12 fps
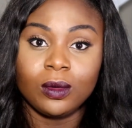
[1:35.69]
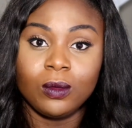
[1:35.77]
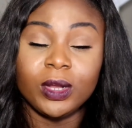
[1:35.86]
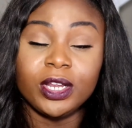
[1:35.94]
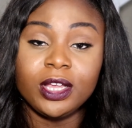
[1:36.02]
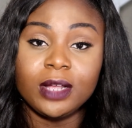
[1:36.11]

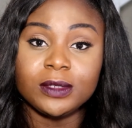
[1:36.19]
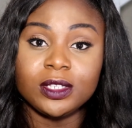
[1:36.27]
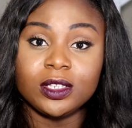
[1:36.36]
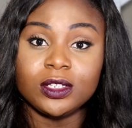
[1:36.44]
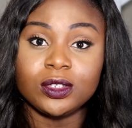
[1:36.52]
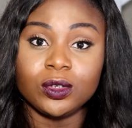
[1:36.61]
When it comes
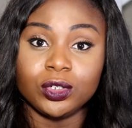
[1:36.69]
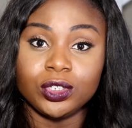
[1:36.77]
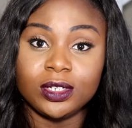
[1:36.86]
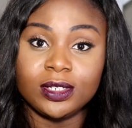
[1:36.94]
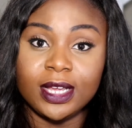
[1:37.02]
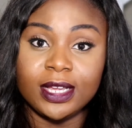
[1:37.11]
to the
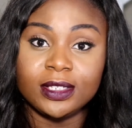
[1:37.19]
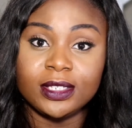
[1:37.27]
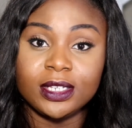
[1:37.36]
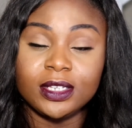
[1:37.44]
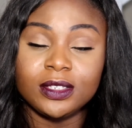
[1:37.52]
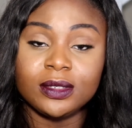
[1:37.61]
social
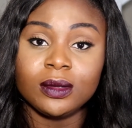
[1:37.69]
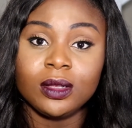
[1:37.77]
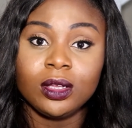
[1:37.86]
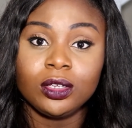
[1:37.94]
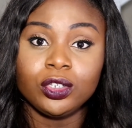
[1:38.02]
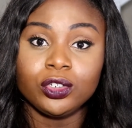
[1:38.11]
sciences,
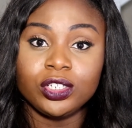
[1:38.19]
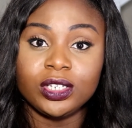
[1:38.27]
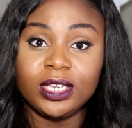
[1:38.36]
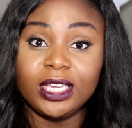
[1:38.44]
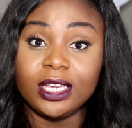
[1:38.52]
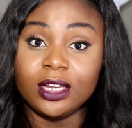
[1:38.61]

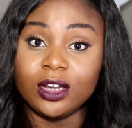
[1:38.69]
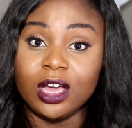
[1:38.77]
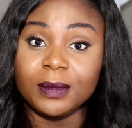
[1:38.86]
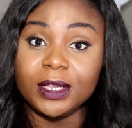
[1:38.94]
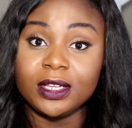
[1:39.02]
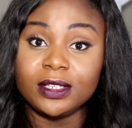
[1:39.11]
usually
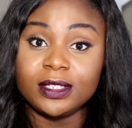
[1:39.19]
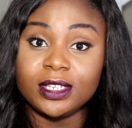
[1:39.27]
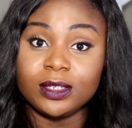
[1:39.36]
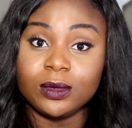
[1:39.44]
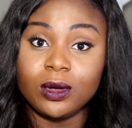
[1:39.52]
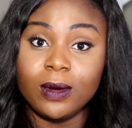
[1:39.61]
economics
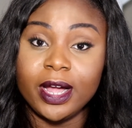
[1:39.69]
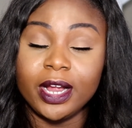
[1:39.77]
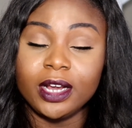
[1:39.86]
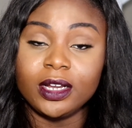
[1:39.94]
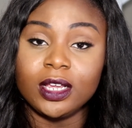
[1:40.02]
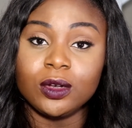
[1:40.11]
is
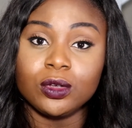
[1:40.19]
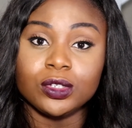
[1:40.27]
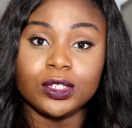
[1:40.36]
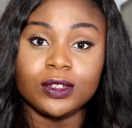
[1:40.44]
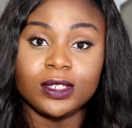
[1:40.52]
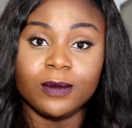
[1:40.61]
required and
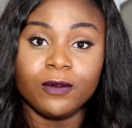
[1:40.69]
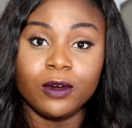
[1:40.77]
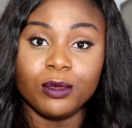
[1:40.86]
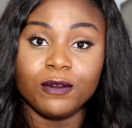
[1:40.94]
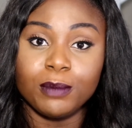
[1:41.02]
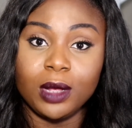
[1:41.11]
also some
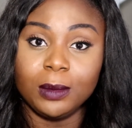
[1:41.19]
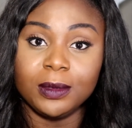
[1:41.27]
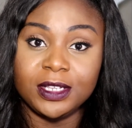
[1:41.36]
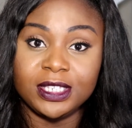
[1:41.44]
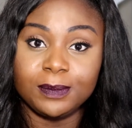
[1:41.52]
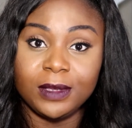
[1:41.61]
form of
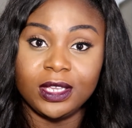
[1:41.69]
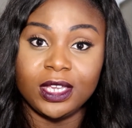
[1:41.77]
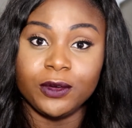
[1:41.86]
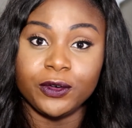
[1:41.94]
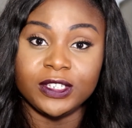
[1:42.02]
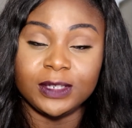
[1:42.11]
public speaking
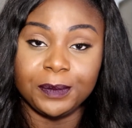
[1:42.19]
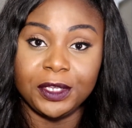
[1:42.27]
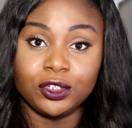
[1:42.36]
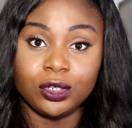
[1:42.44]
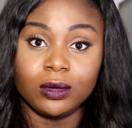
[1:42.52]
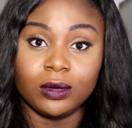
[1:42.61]
or
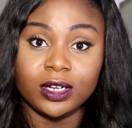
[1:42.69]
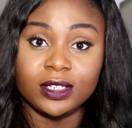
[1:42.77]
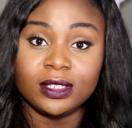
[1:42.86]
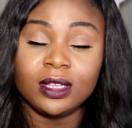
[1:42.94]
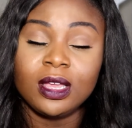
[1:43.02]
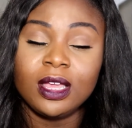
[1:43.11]
speech
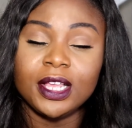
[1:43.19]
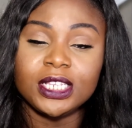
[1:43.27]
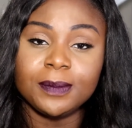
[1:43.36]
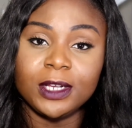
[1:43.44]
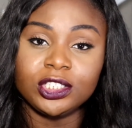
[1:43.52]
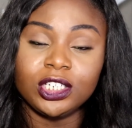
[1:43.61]
course,
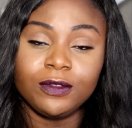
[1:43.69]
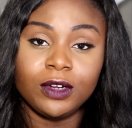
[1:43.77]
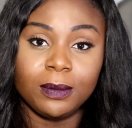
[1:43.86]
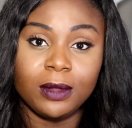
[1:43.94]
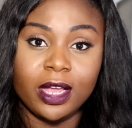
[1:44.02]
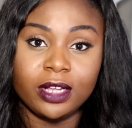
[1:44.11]
especially if
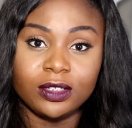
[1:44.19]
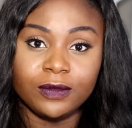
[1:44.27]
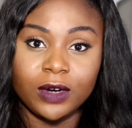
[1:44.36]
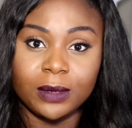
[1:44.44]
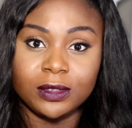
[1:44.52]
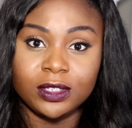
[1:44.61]
you're applying to
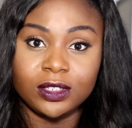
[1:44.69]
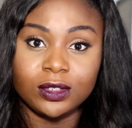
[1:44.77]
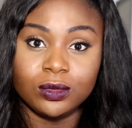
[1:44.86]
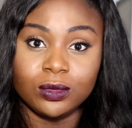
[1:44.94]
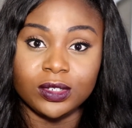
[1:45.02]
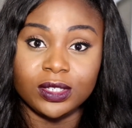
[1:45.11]
pharmacy
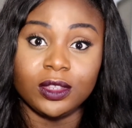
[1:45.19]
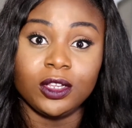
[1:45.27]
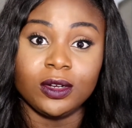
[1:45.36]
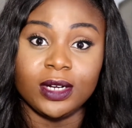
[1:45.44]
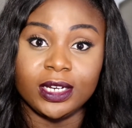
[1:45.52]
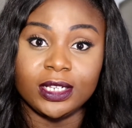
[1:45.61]
schools in the
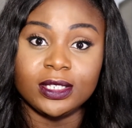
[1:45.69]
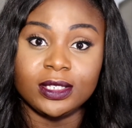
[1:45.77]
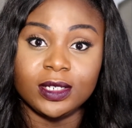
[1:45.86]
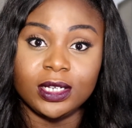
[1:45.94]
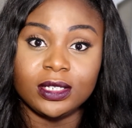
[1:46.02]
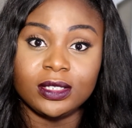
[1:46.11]
United
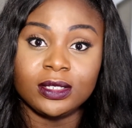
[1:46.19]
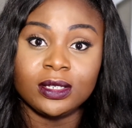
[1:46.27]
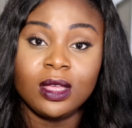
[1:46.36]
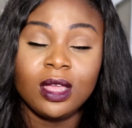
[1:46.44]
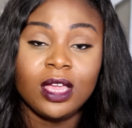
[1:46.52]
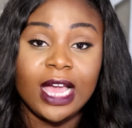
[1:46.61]
States.
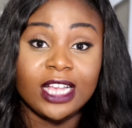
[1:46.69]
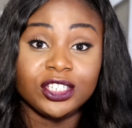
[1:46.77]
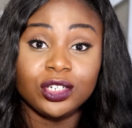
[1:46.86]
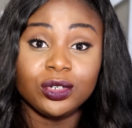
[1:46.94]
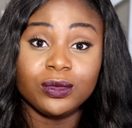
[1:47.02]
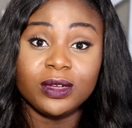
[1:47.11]
As
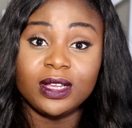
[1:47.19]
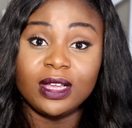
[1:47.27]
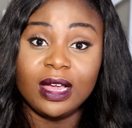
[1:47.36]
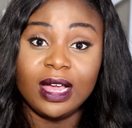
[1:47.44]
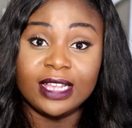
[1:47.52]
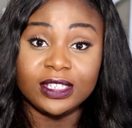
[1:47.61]
you know,
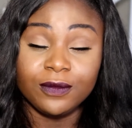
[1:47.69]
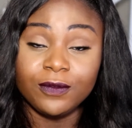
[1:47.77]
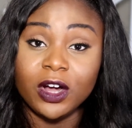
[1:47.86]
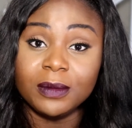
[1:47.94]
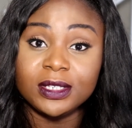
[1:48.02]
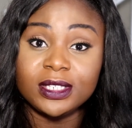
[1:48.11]
as a
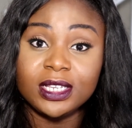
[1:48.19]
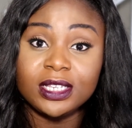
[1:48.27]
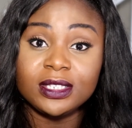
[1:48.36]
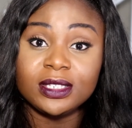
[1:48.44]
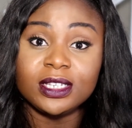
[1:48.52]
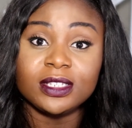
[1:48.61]

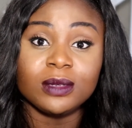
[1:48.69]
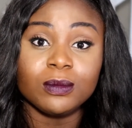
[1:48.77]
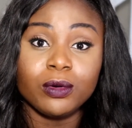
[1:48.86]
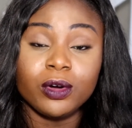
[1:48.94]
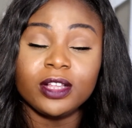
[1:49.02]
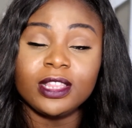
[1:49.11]
pharmacist, it's
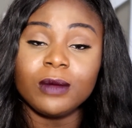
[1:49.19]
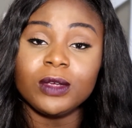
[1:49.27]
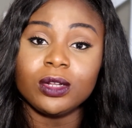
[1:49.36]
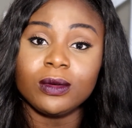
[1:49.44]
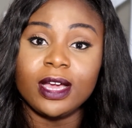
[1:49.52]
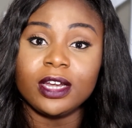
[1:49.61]
important that we
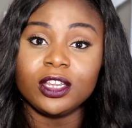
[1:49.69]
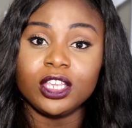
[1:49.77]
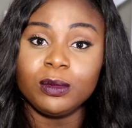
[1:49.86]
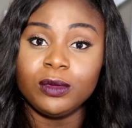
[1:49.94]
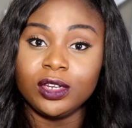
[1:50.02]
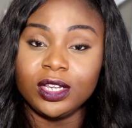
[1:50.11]
know how
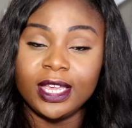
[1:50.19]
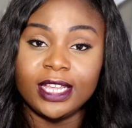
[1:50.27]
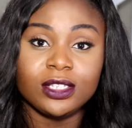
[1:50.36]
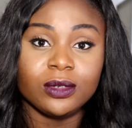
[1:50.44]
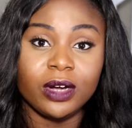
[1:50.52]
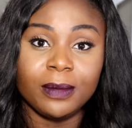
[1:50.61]
to
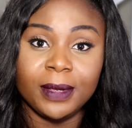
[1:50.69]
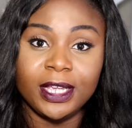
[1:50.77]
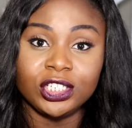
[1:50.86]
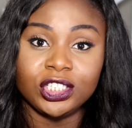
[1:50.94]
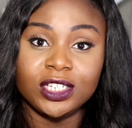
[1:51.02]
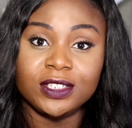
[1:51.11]
communicate to our
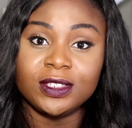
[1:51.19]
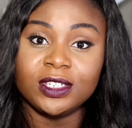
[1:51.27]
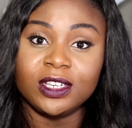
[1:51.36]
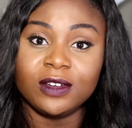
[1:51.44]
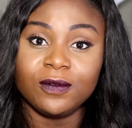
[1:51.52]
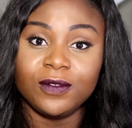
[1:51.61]
patients to
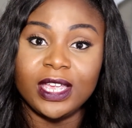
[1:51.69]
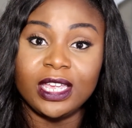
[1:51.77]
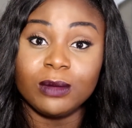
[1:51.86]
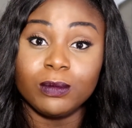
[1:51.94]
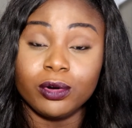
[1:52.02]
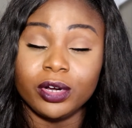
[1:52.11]

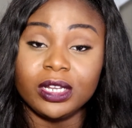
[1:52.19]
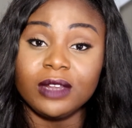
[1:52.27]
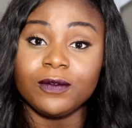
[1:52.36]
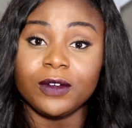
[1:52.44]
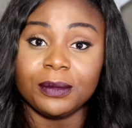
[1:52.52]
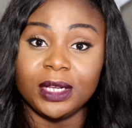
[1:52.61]
convey important
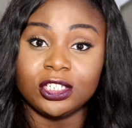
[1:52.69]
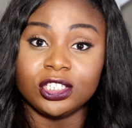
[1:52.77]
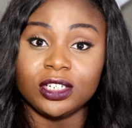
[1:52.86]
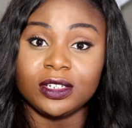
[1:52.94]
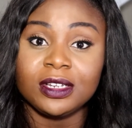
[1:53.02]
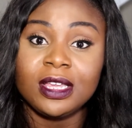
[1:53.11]

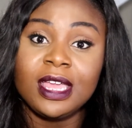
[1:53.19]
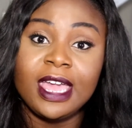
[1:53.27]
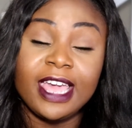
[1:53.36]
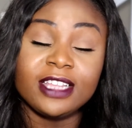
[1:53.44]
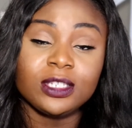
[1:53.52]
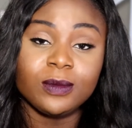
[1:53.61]
information,
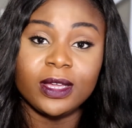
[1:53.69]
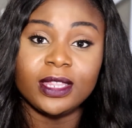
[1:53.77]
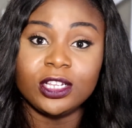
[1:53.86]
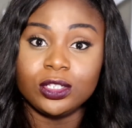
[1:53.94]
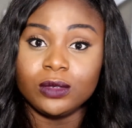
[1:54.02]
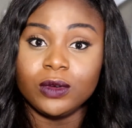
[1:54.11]
hence why
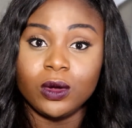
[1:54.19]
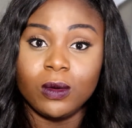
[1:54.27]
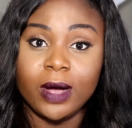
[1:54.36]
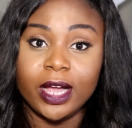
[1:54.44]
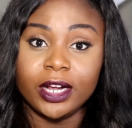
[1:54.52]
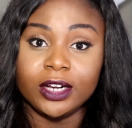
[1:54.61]
they do
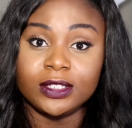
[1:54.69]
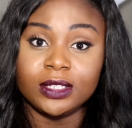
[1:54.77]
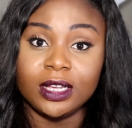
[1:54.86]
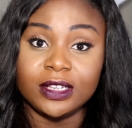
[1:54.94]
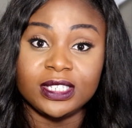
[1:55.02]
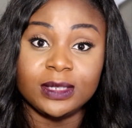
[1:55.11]
require
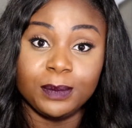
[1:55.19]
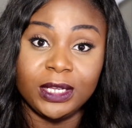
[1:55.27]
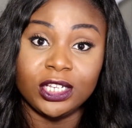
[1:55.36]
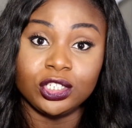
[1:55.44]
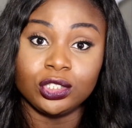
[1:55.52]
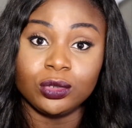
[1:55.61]
a
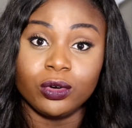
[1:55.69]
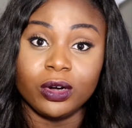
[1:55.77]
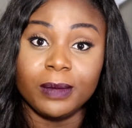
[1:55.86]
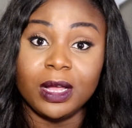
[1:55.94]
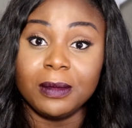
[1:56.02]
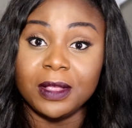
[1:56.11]
speech or
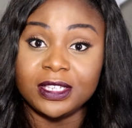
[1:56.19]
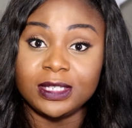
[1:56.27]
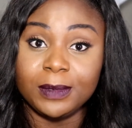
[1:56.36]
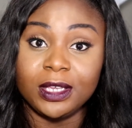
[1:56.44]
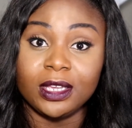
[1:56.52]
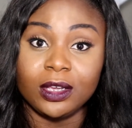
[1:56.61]
public
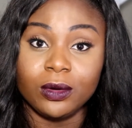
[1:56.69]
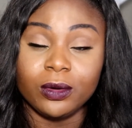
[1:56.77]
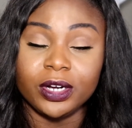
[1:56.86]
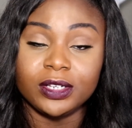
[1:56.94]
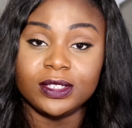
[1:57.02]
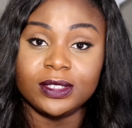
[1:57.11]
speaking
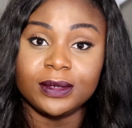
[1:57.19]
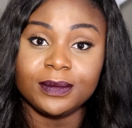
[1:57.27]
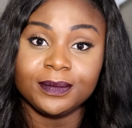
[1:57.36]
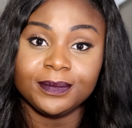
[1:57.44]
course.